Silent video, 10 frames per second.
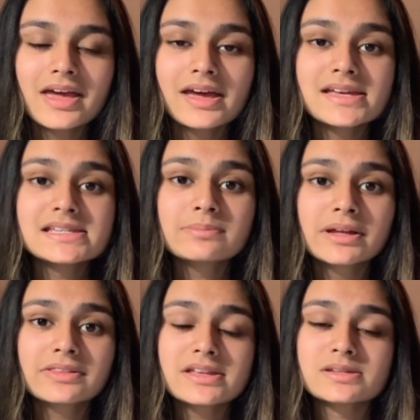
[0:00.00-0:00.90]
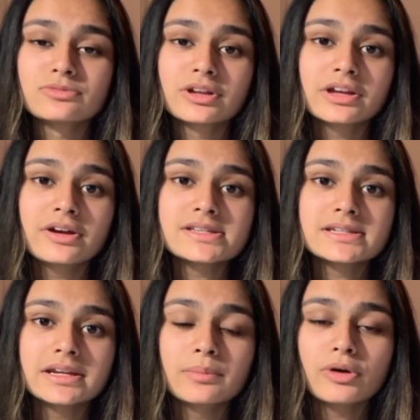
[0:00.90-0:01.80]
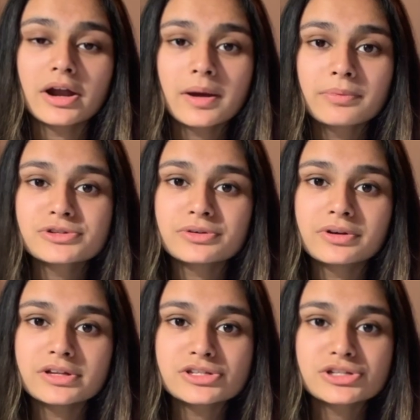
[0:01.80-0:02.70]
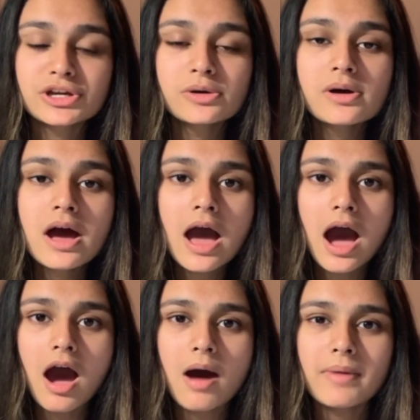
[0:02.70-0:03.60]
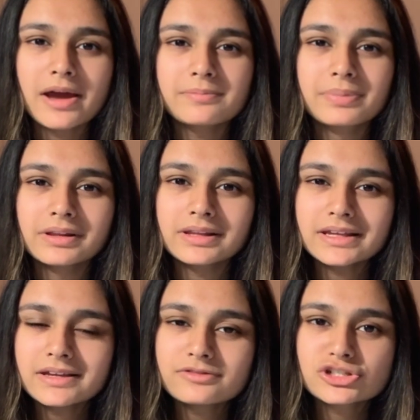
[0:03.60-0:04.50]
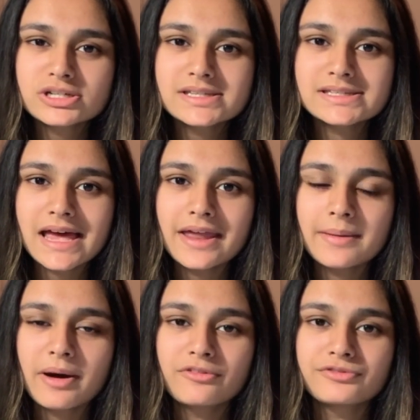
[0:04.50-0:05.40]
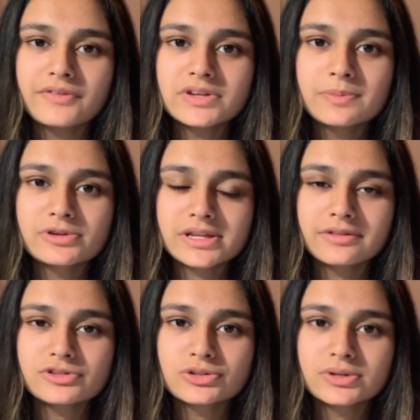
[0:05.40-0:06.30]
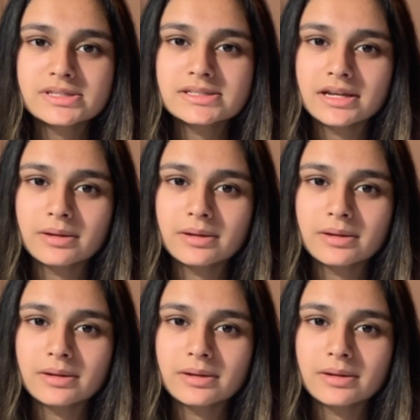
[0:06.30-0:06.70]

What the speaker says: It seemed like they had some really great study abroad opportunities too. I believe she said about 50% of students study